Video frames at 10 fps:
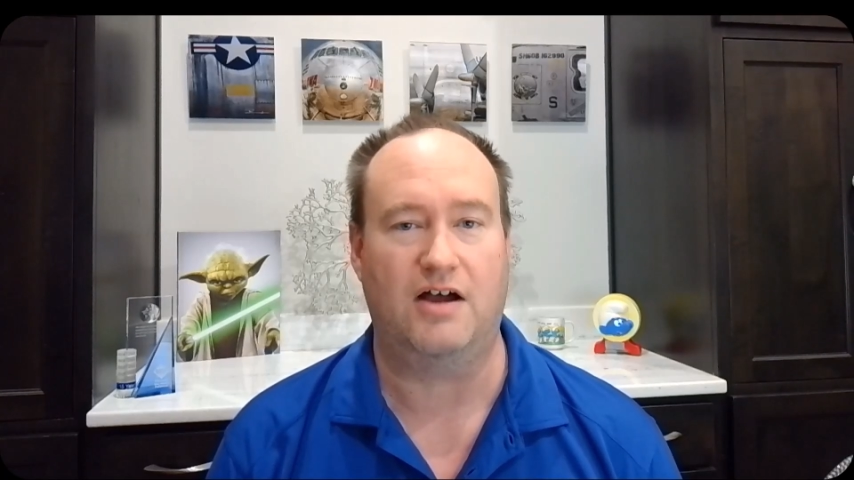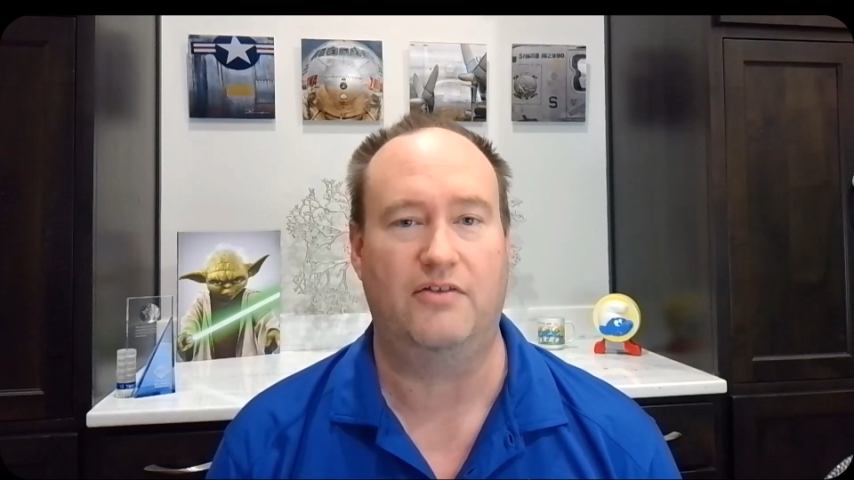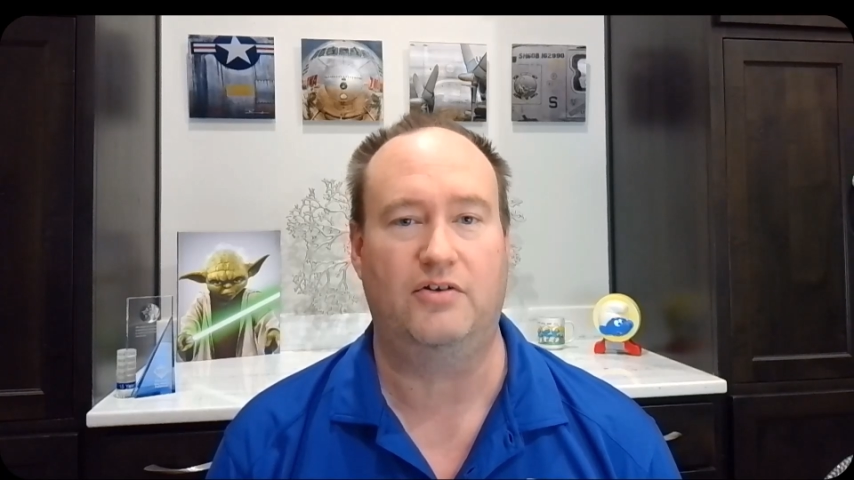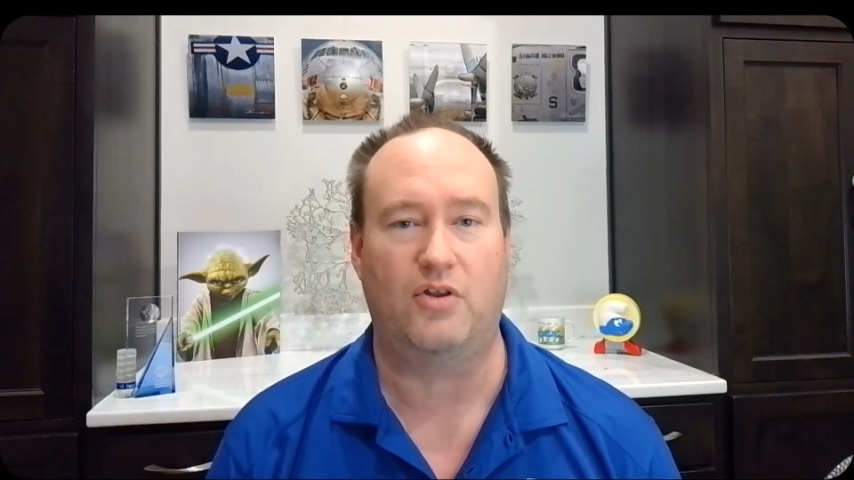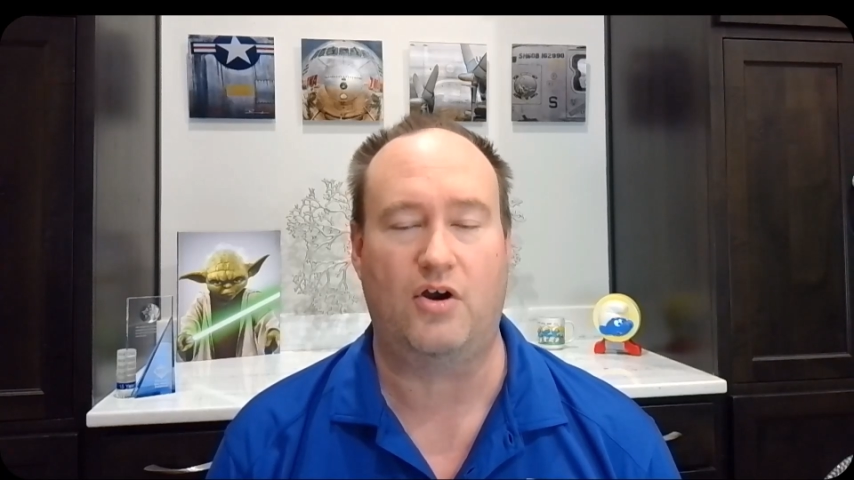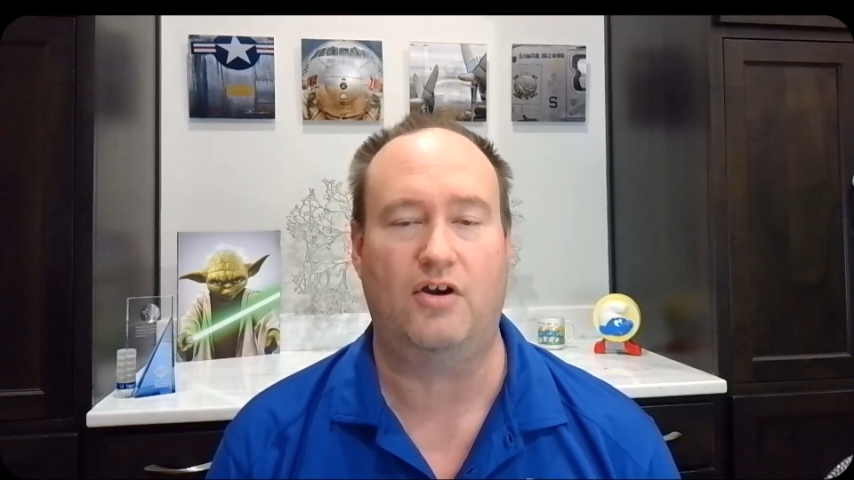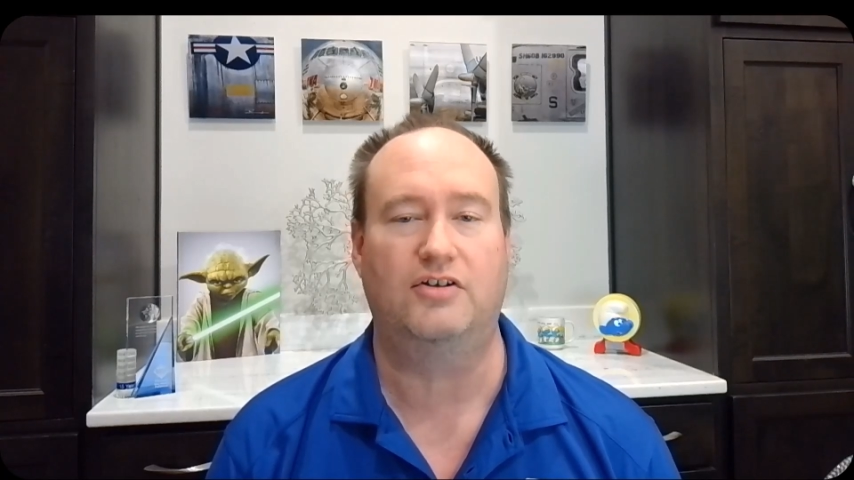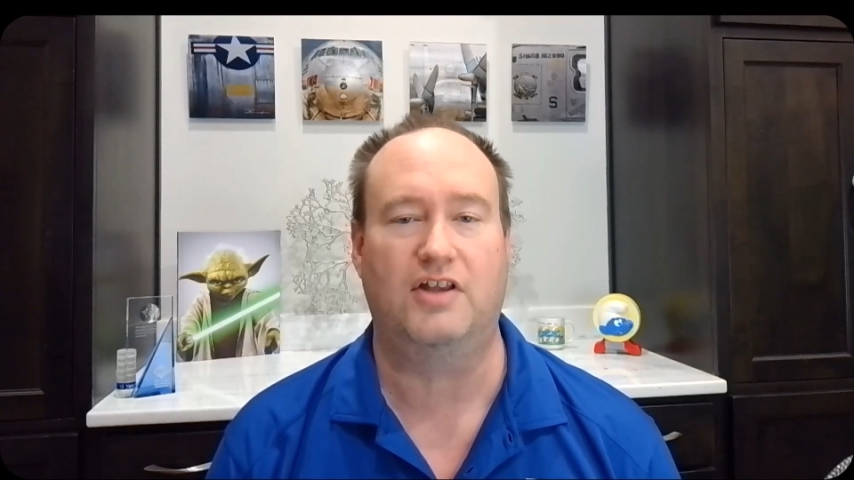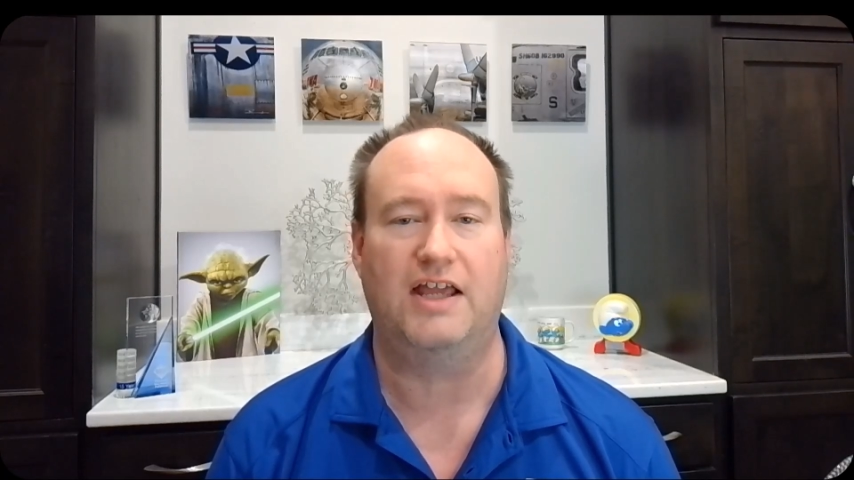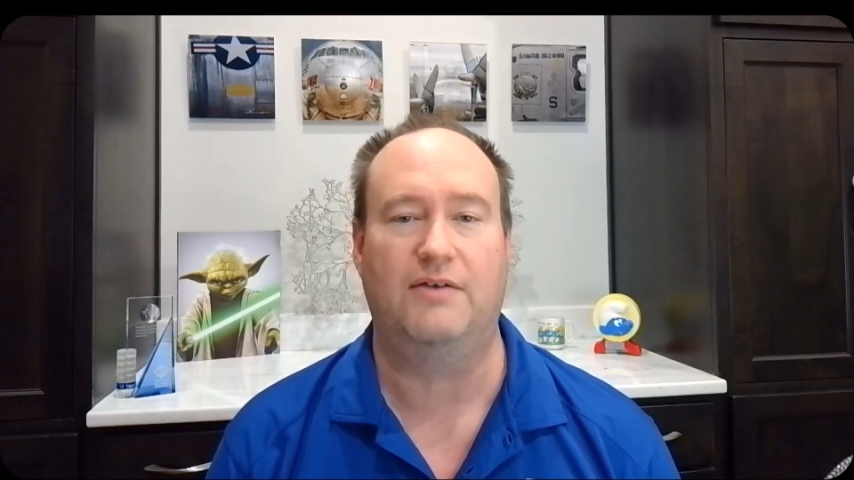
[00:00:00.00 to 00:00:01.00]
other
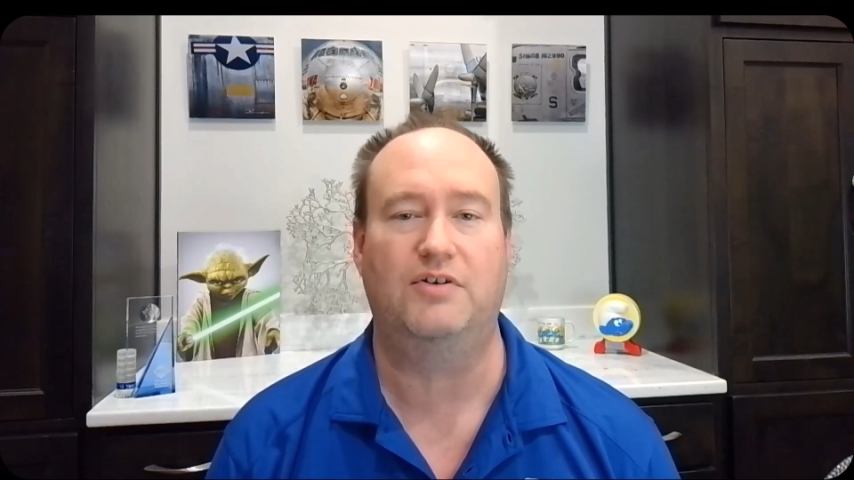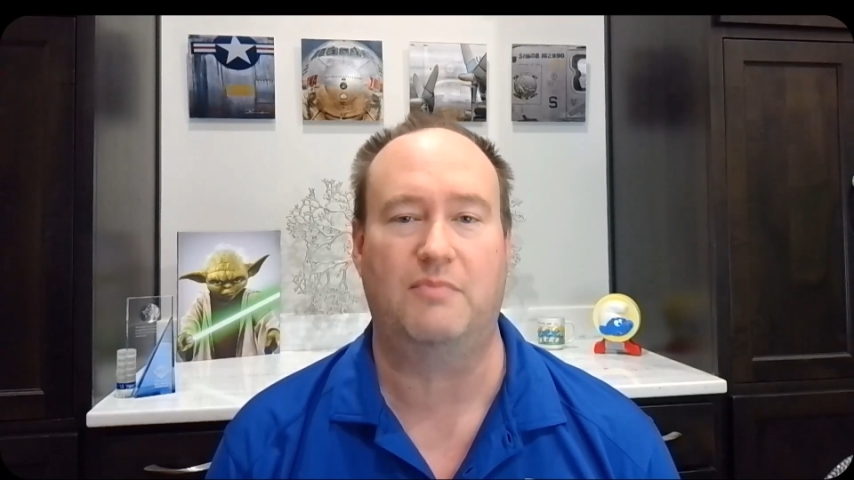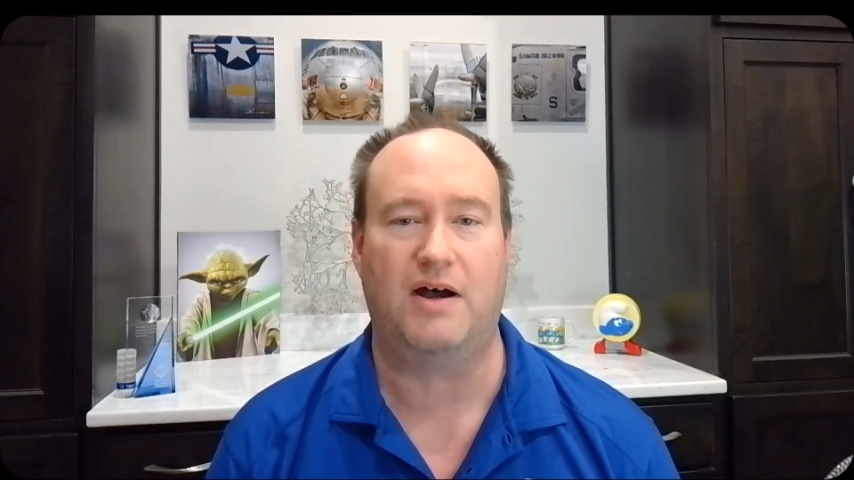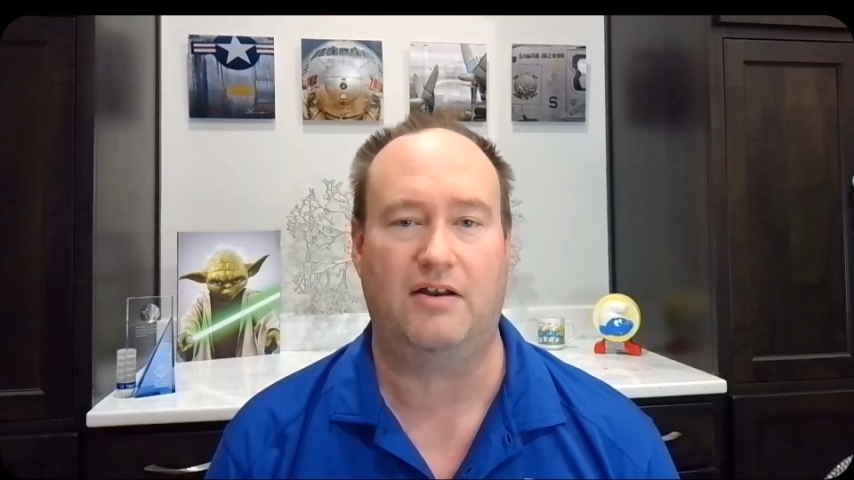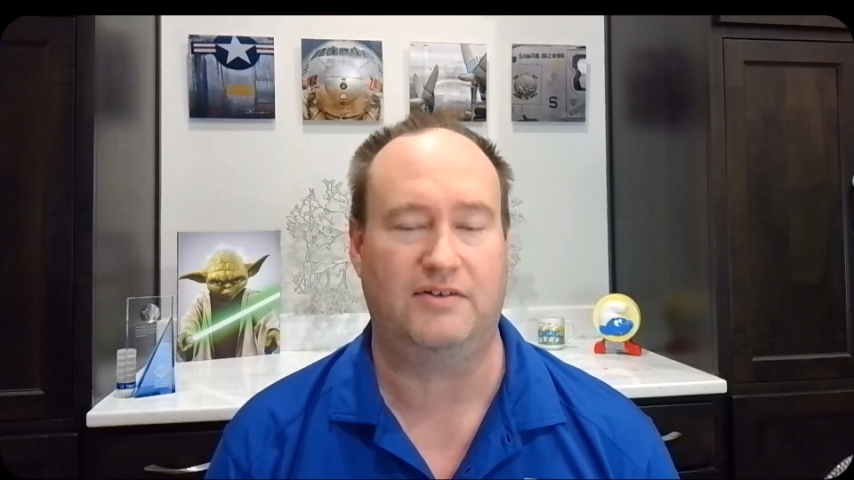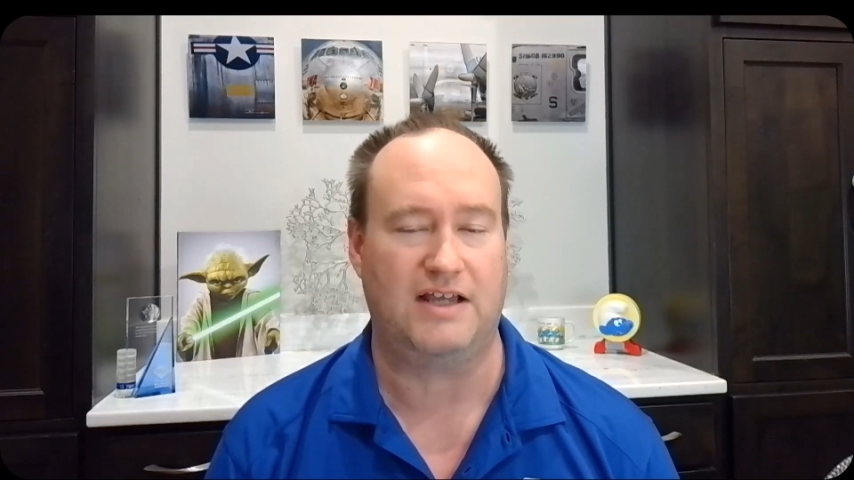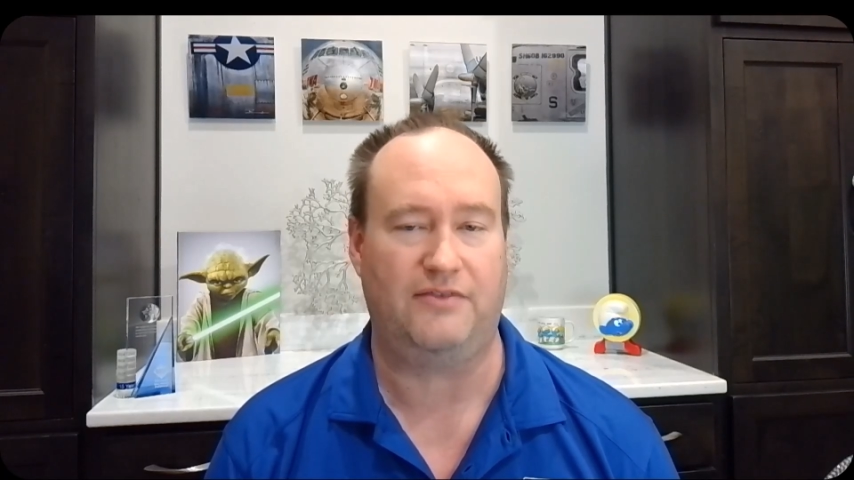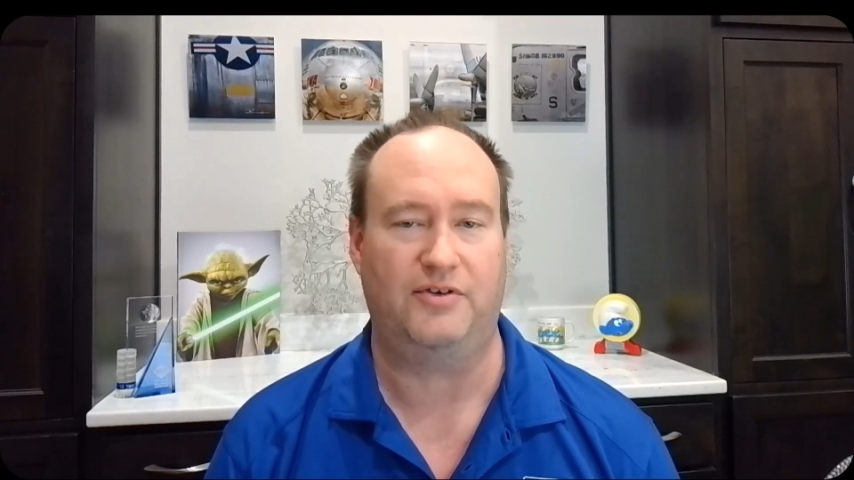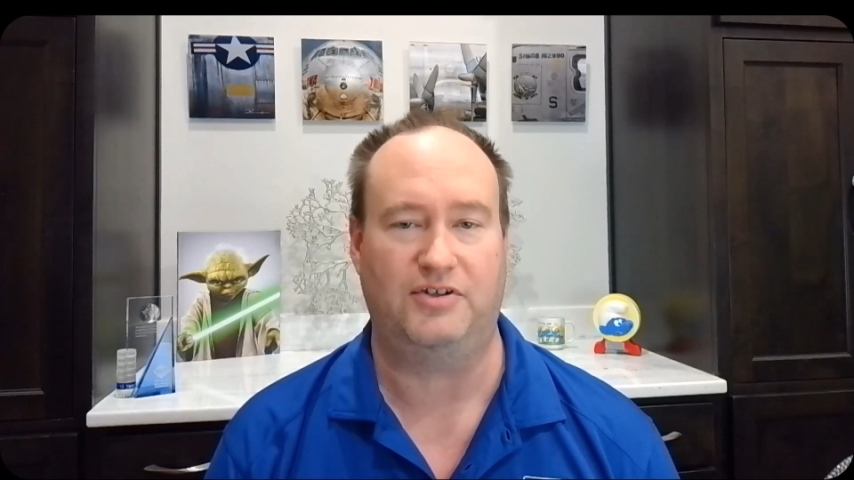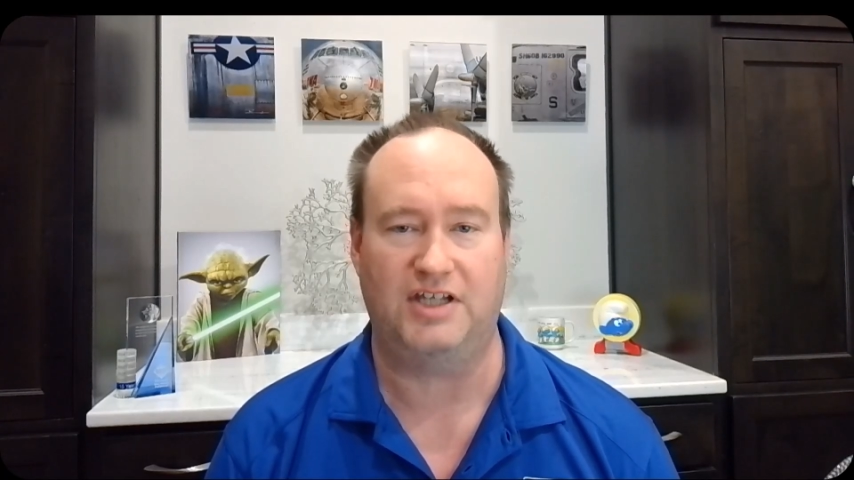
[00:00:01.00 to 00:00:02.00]
large language models
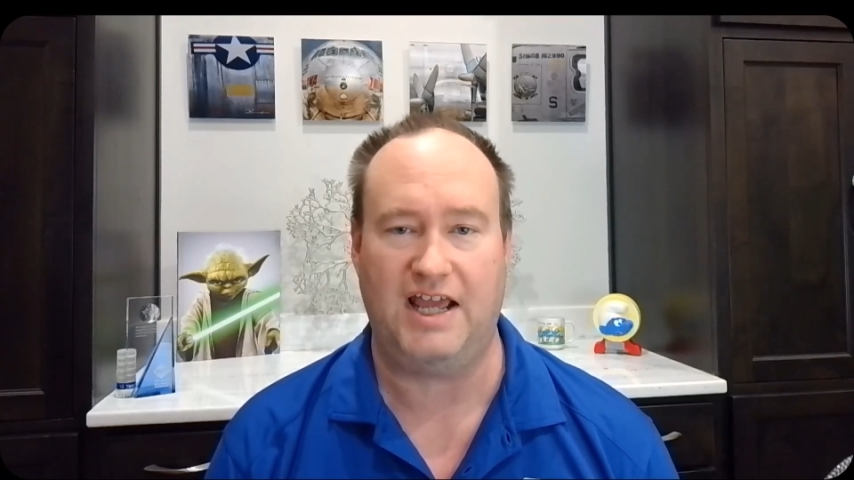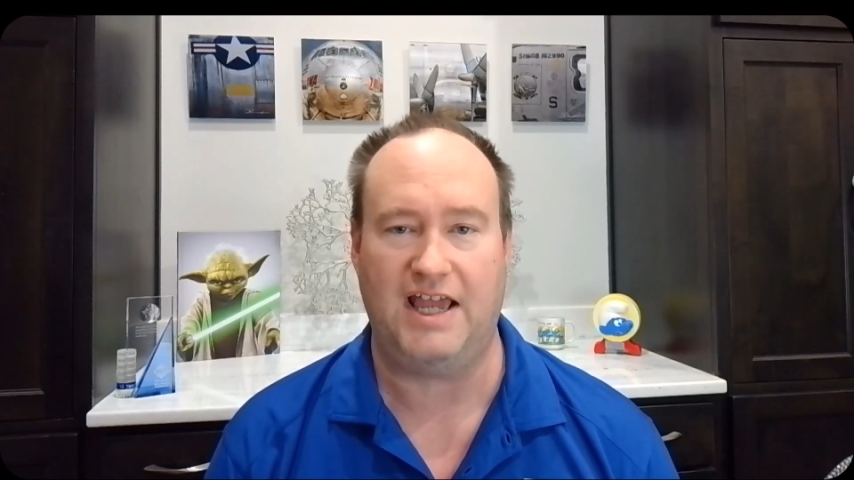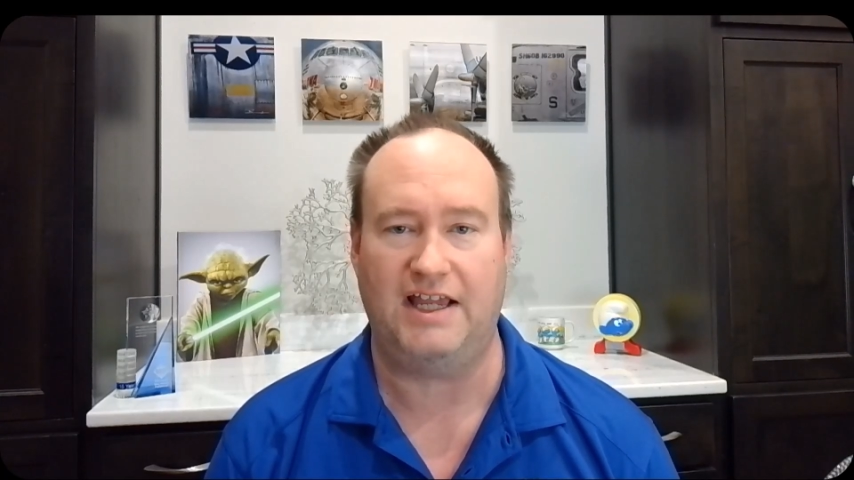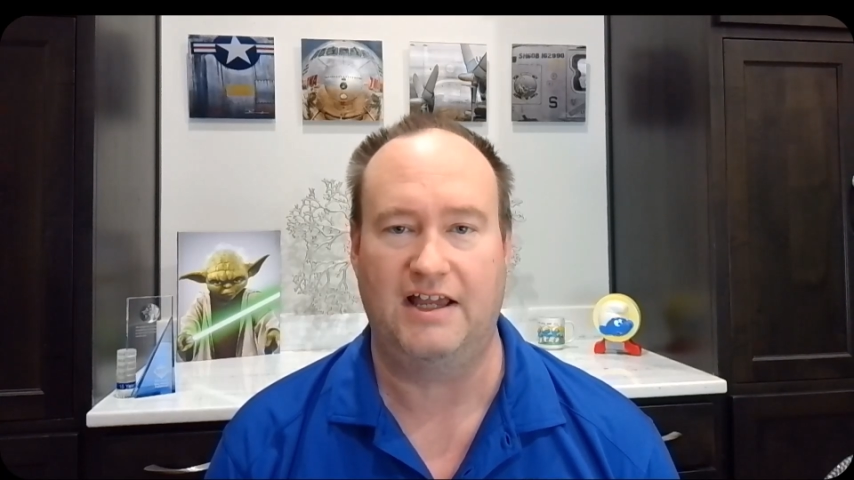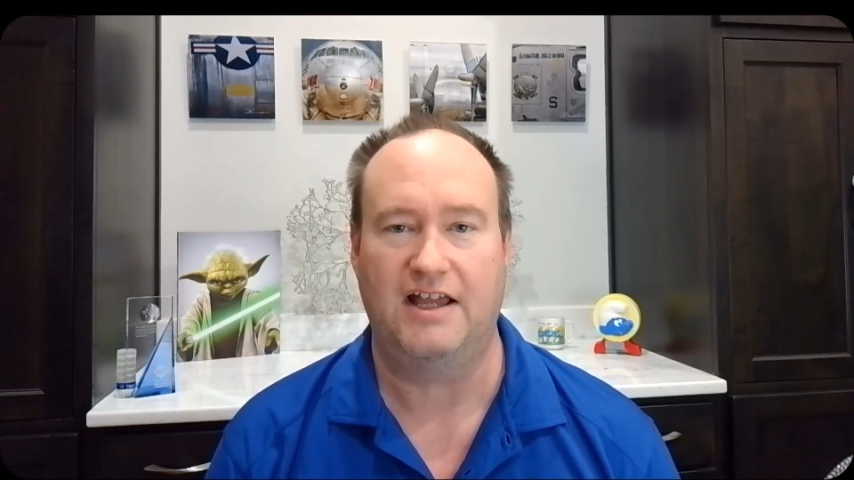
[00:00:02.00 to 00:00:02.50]
out there today